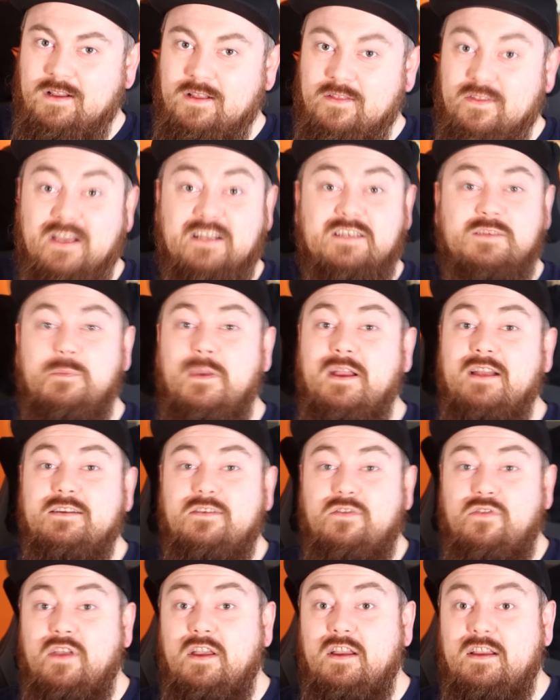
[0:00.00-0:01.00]
This
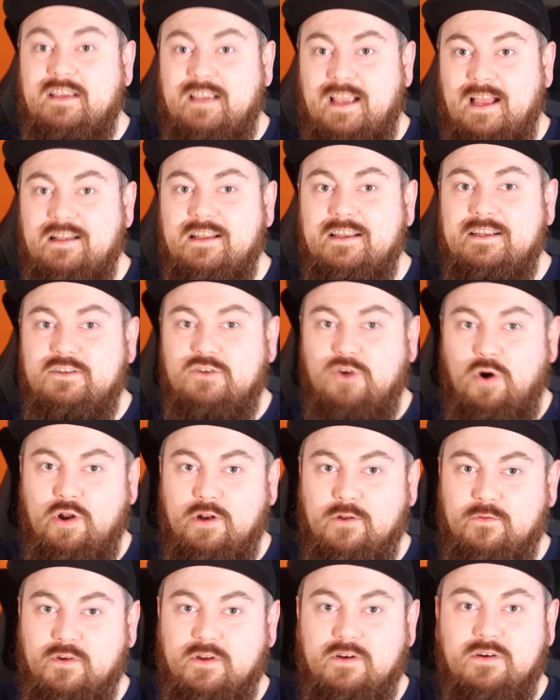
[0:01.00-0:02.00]
meant that killing
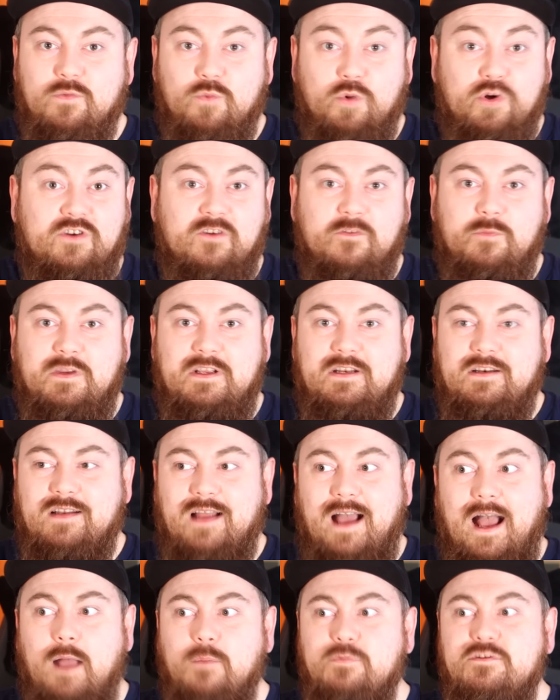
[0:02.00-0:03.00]
Donovan would have been
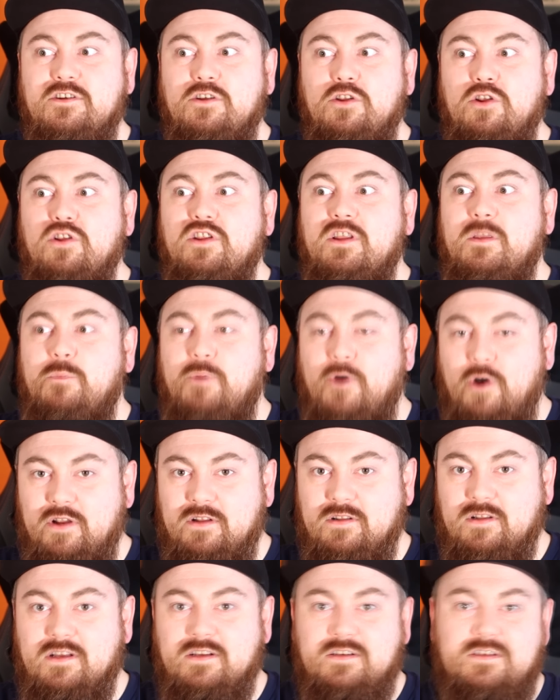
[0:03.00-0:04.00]
absolutely
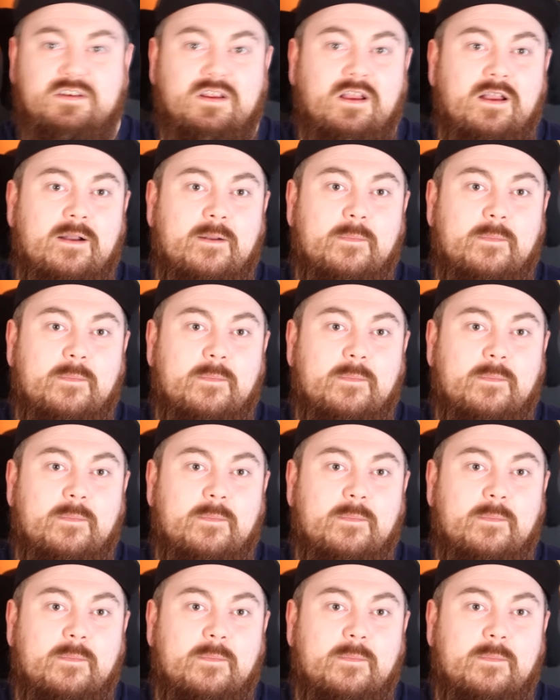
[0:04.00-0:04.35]
pointless